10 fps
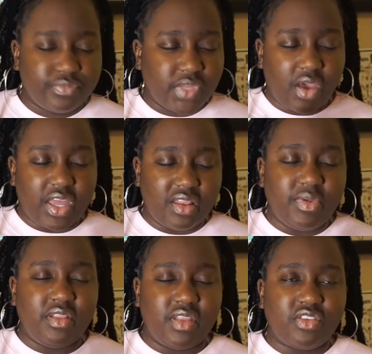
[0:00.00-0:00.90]
okay,
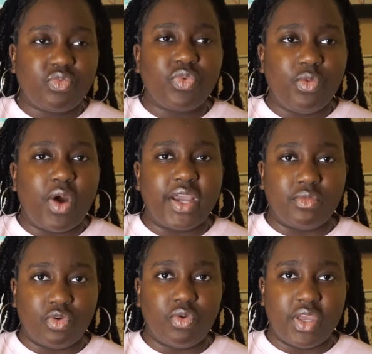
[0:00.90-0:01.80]
let's rewind
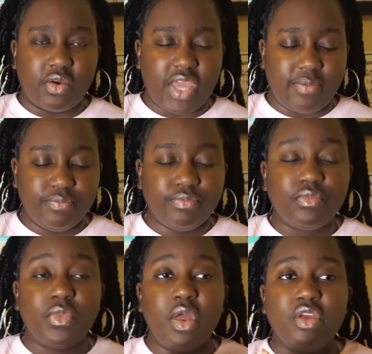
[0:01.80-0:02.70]
real quick, okay?
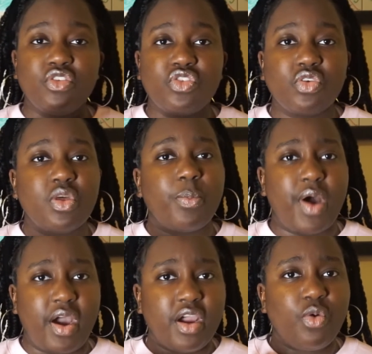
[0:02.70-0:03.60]
So the
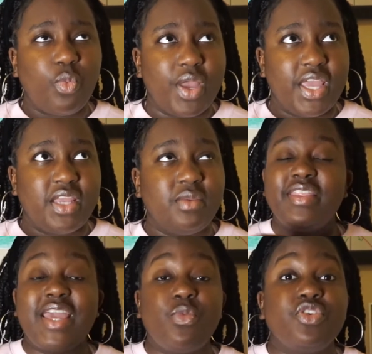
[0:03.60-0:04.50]
part when
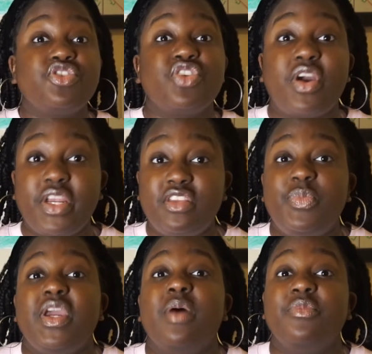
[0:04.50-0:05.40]
they were starting to
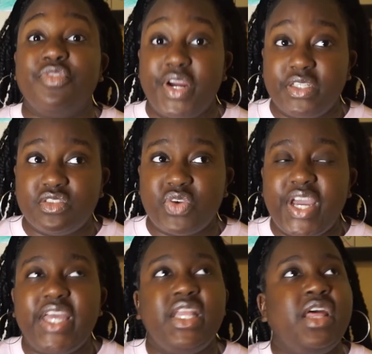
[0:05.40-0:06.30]
become friends,
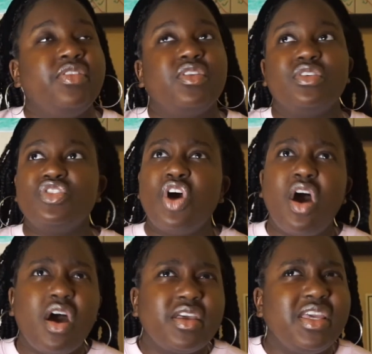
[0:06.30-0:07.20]
right? They're
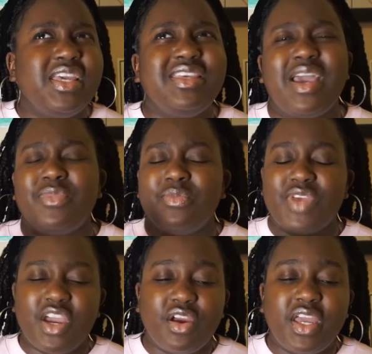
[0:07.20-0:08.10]
talking, yamming.
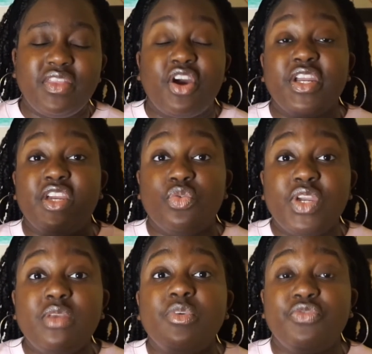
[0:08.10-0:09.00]
They already
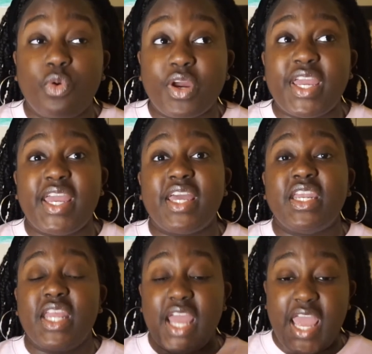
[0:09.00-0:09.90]
agreed
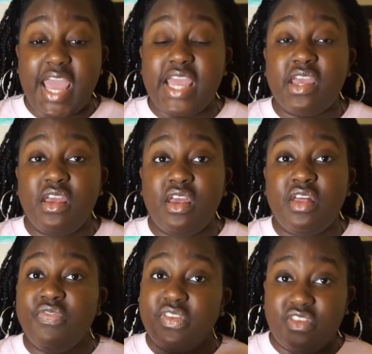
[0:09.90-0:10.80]
beforehand, hey,
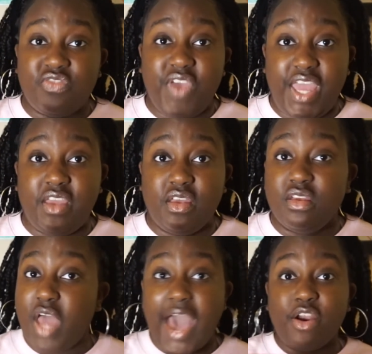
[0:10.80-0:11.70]
this is fake.
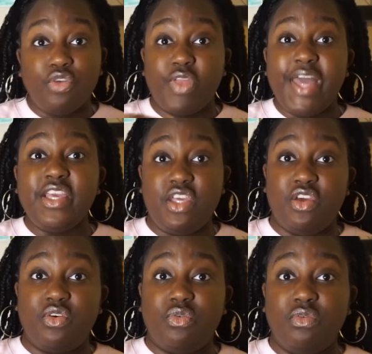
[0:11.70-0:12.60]
I don't like
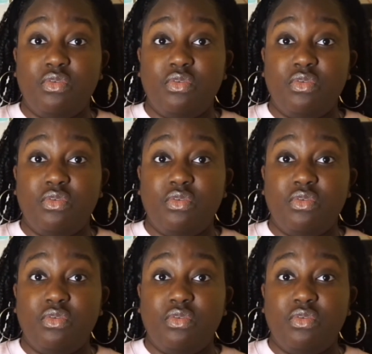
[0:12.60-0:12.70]
you,